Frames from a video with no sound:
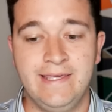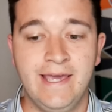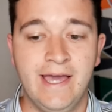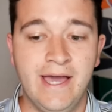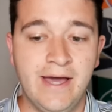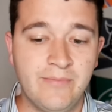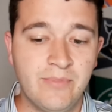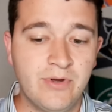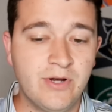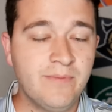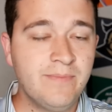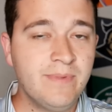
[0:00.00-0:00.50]

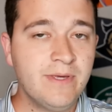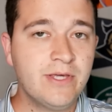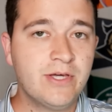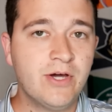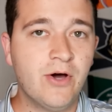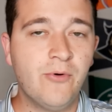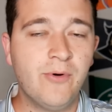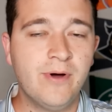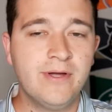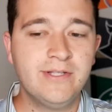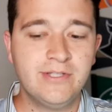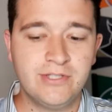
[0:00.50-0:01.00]
Yeah, I'm going to be
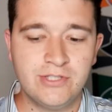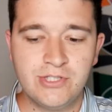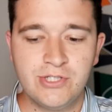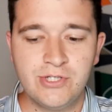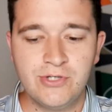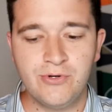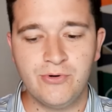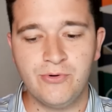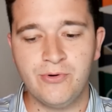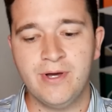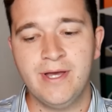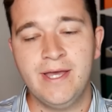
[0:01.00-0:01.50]
going
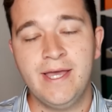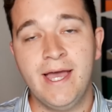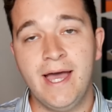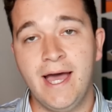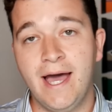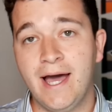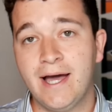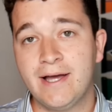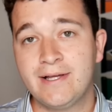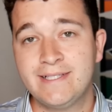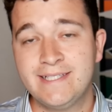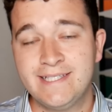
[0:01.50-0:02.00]
to
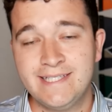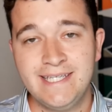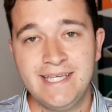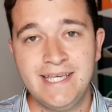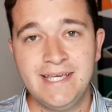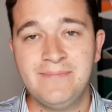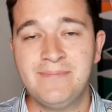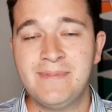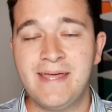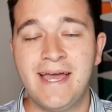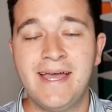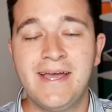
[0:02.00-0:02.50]
a
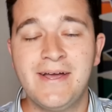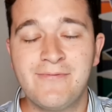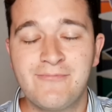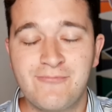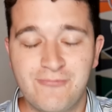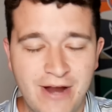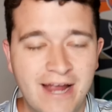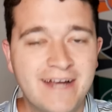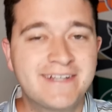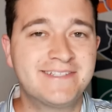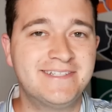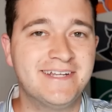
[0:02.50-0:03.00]
team that
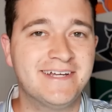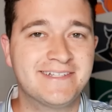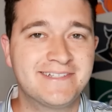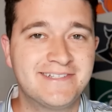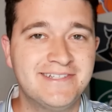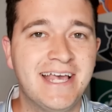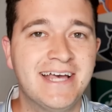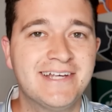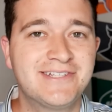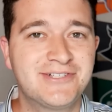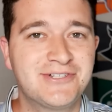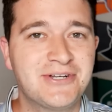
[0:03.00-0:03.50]
wrecked
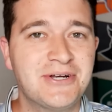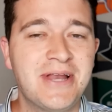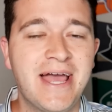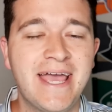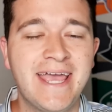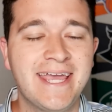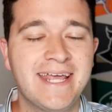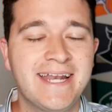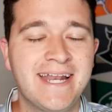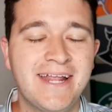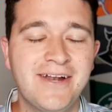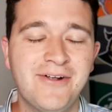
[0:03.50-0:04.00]
us
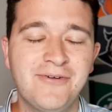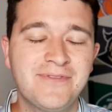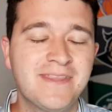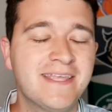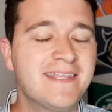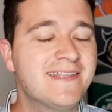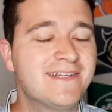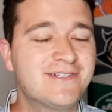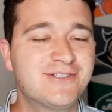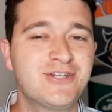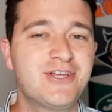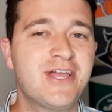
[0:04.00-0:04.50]
yesterday, and I don't
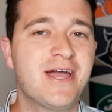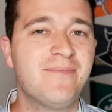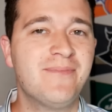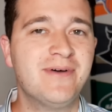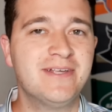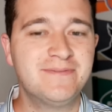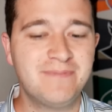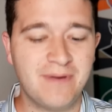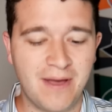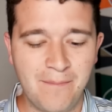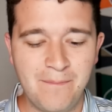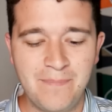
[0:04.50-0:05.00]
think this should
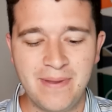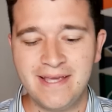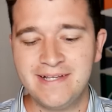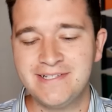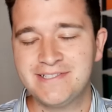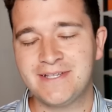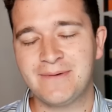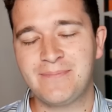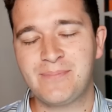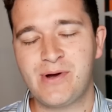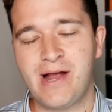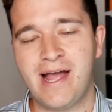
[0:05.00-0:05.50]
come as a
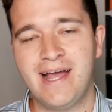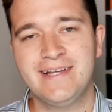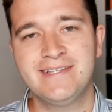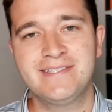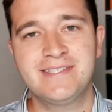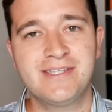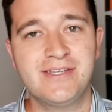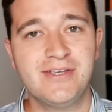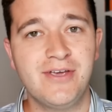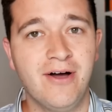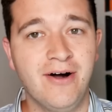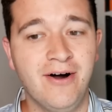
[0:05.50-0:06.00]
big
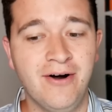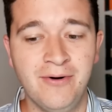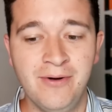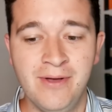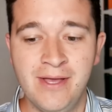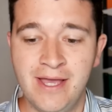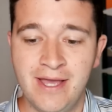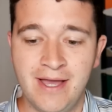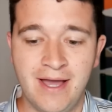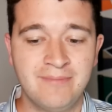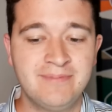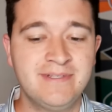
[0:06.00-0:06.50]
surprise to y'all.